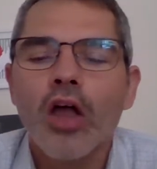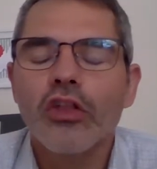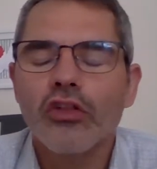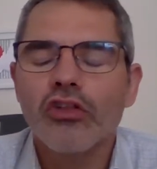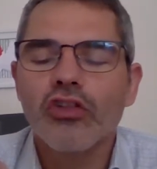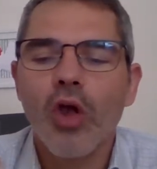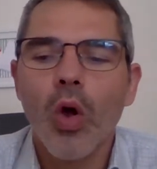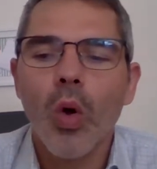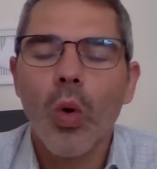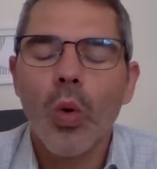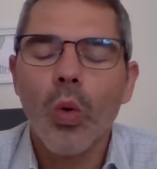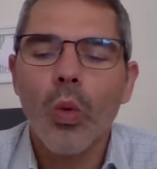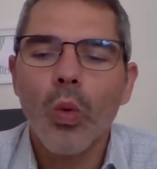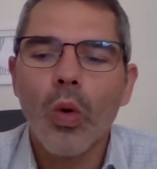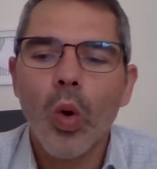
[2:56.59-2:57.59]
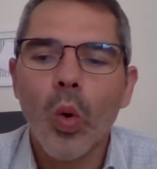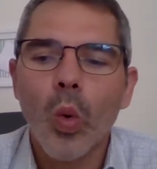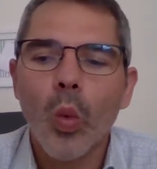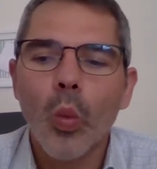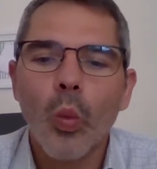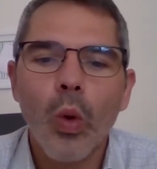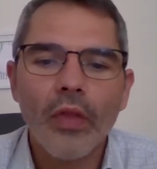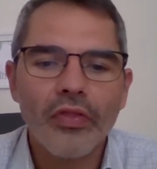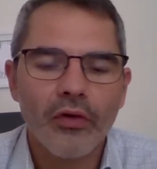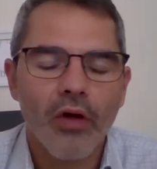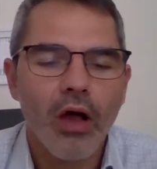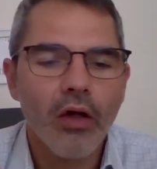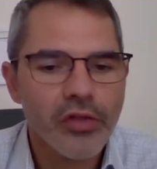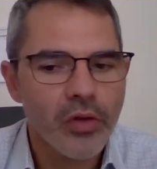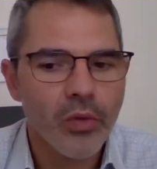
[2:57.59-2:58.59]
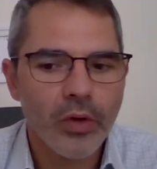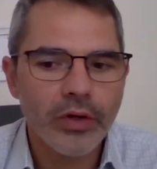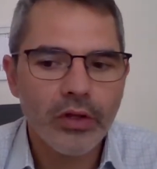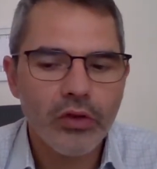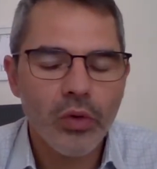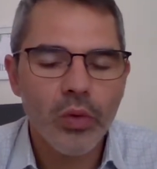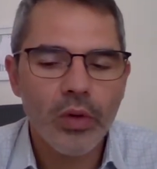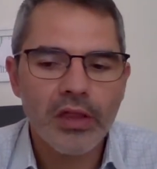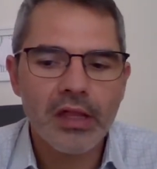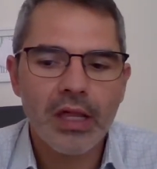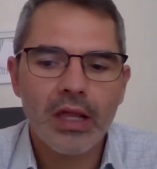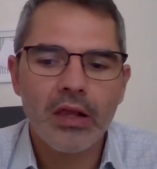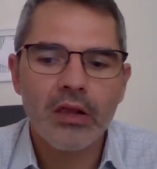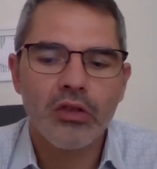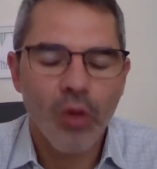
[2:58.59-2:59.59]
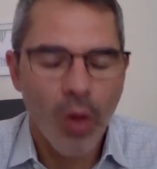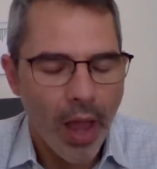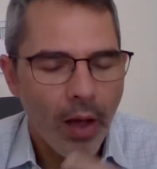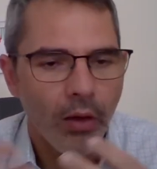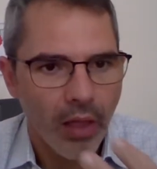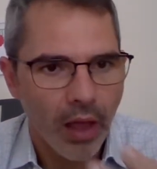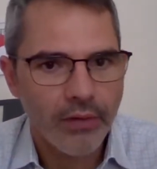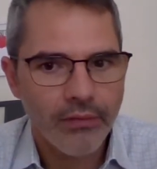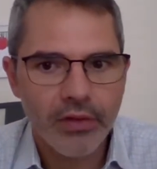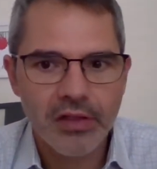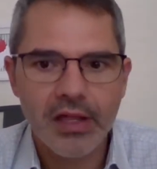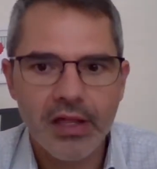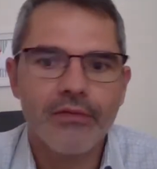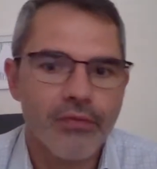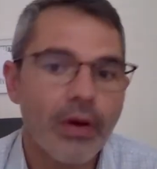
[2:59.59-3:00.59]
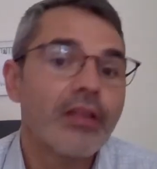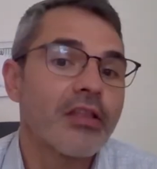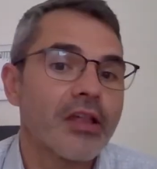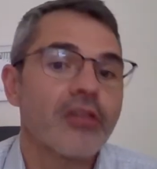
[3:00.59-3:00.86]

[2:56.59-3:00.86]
So what they're also going to do is you know how a lot of us get friend